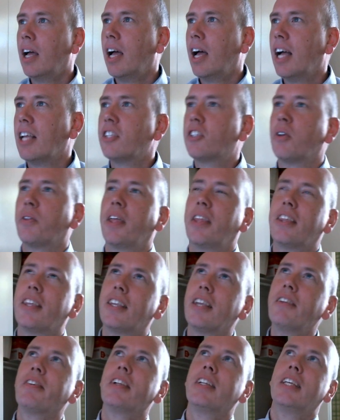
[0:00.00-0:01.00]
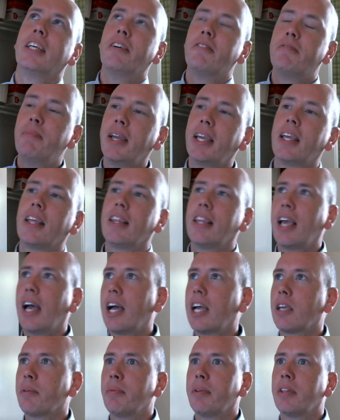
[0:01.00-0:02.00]
And so then the difficulty of making the
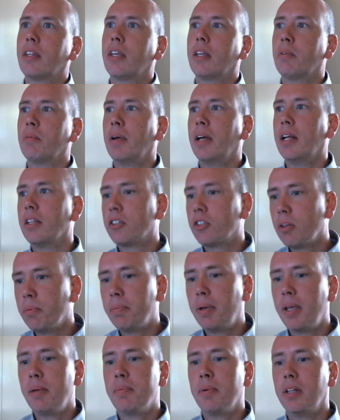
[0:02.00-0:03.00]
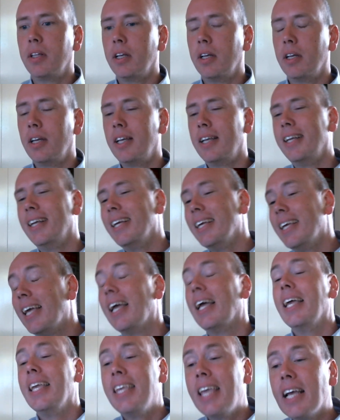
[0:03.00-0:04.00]
argument that, well, some people are,
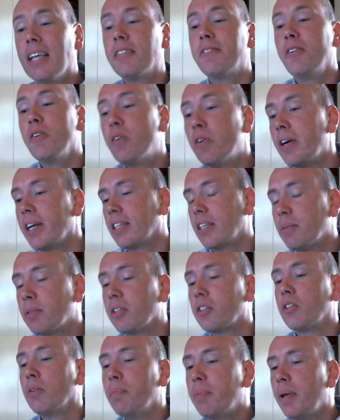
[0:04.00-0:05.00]
yes, Foucault accepts that some